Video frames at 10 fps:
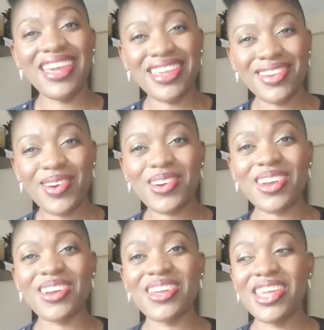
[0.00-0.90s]
in
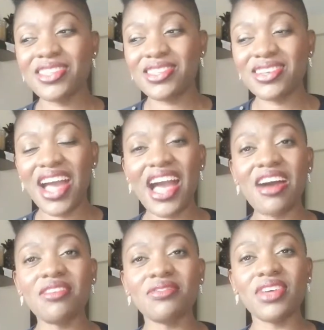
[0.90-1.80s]
order to
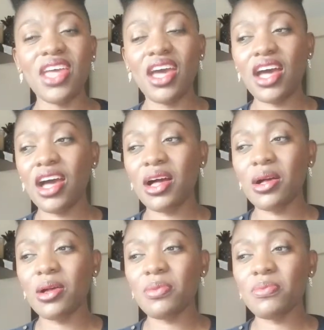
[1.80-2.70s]
have
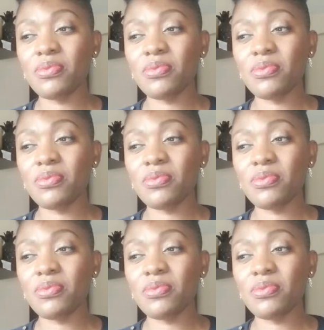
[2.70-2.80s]
a